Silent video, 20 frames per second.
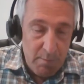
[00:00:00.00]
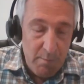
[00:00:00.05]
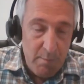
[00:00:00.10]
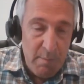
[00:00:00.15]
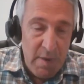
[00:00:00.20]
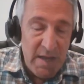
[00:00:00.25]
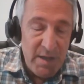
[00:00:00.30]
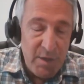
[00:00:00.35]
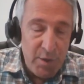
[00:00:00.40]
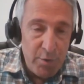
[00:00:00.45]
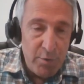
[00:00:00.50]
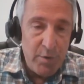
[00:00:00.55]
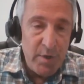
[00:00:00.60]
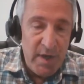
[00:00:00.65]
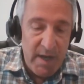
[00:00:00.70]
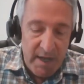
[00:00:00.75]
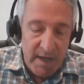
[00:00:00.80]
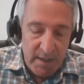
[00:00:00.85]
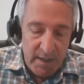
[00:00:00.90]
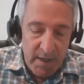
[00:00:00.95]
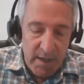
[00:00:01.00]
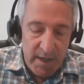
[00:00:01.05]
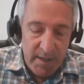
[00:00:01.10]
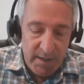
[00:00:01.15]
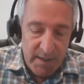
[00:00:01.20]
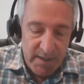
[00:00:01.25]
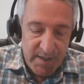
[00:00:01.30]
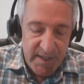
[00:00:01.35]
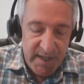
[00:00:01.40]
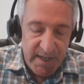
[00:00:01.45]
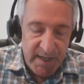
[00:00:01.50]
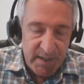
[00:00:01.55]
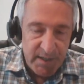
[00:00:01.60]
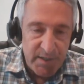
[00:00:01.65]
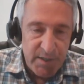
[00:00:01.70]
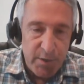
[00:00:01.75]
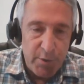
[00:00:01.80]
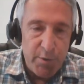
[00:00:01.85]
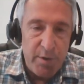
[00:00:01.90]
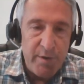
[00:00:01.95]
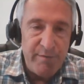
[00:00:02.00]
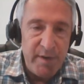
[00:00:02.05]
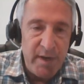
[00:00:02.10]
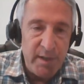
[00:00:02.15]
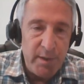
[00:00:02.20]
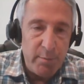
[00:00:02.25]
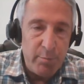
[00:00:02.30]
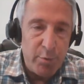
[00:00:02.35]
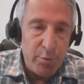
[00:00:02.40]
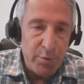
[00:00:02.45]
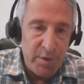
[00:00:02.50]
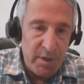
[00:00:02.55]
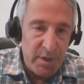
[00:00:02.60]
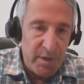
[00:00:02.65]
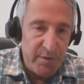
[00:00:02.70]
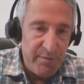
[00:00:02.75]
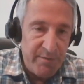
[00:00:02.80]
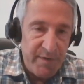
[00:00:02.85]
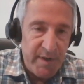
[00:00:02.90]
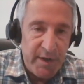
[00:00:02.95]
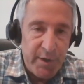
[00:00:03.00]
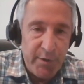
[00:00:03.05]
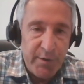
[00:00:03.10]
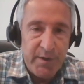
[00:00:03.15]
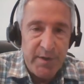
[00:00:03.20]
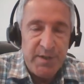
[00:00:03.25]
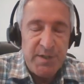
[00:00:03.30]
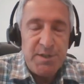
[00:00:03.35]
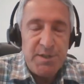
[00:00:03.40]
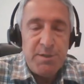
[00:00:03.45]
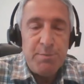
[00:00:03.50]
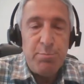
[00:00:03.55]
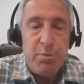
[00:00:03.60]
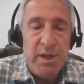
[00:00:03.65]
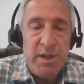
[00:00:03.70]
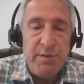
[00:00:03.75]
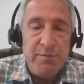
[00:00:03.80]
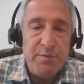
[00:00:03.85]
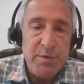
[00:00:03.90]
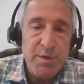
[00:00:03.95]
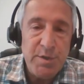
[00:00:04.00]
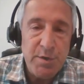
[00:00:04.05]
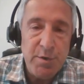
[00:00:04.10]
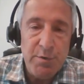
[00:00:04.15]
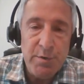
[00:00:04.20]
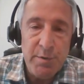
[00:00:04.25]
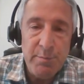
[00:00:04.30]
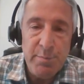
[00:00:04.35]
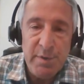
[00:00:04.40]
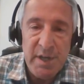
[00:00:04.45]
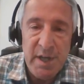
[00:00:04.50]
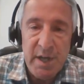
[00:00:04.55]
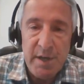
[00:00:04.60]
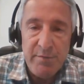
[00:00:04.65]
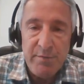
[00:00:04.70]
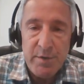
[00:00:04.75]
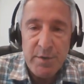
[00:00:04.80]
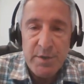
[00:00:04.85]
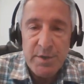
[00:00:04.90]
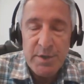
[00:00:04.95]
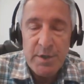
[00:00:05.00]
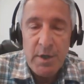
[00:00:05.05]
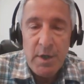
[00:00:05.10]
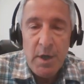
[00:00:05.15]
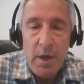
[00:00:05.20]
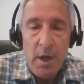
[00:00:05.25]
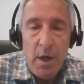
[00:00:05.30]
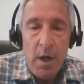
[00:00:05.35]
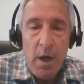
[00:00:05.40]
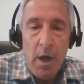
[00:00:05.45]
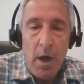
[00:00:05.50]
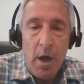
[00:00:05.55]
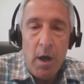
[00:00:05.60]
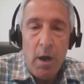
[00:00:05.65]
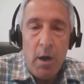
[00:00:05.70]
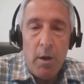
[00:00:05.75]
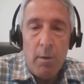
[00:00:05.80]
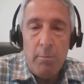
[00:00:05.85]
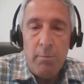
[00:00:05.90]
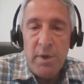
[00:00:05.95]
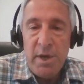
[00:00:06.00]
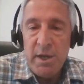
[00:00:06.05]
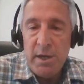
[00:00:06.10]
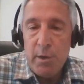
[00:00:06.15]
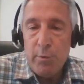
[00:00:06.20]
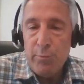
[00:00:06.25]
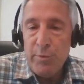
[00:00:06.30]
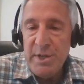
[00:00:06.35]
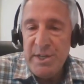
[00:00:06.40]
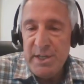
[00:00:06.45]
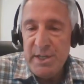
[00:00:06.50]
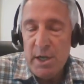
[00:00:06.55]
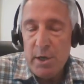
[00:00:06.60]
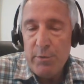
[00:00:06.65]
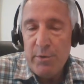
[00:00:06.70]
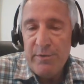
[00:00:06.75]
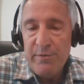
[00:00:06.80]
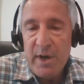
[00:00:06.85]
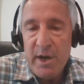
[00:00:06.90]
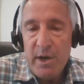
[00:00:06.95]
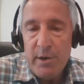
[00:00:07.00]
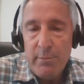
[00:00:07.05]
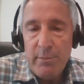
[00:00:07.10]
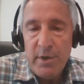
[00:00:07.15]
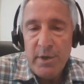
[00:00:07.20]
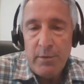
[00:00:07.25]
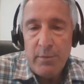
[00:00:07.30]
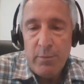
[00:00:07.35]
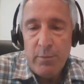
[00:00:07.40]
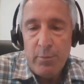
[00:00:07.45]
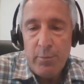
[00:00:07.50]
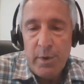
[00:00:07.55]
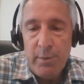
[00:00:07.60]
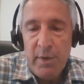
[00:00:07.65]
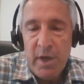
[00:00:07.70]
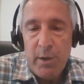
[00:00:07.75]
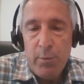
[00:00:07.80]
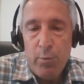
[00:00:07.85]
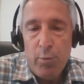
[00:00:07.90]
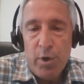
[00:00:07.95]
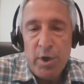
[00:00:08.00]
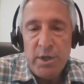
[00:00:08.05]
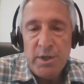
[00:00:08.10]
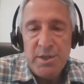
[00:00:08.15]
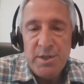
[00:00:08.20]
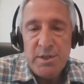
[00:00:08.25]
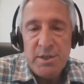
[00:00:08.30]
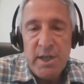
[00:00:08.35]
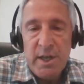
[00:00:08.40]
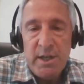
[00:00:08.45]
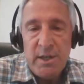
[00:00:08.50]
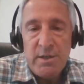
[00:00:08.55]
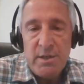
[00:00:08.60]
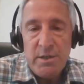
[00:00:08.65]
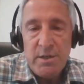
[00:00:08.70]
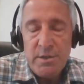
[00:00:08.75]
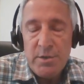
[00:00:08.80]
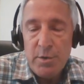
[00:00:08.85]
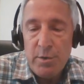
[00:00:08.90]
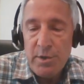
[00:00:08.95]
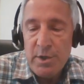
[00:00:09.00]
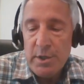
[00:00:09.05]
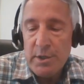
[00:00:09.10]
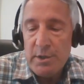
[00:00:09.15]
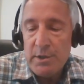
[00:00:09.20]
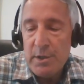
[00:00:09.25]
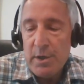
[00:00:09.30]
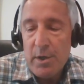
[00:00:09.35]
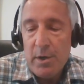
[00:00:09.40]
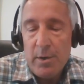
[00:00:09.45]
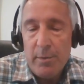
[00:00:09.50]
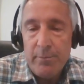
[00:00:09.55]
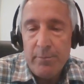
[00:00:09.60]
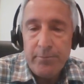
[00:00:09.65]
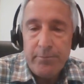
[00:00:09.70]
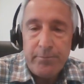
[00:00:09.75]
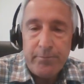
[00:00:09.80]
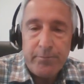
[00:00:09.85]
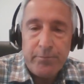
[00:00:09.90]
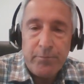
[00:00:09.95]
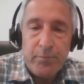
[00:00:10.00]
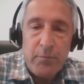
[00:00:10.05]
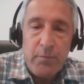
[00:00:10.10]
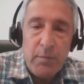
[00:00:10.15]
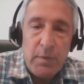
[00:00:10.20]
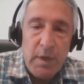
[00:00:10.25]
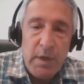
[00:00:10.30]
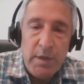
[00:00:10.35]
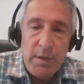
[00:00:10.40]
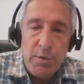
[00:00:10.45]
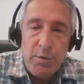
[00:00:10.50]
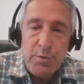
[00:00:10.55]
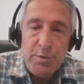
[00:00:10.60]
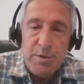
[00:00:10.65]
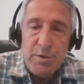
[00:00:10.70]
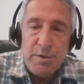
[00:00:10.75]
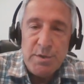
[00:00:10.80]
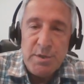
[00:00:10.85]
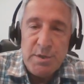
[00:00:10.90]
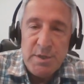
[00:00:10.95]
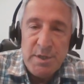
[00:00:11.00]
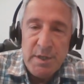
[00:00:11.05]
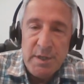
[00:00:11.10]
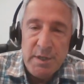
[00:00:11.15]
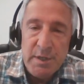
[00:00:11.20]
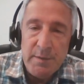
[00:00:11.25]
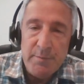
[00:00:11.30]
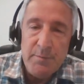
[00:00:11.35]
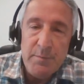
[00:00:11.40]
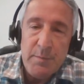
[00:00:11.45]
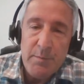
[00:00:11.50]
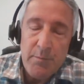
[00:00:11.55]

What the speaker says: menu and the settings that are available to configure the display for certain behaviors. In a retail environment, we may want to set it so that it uses the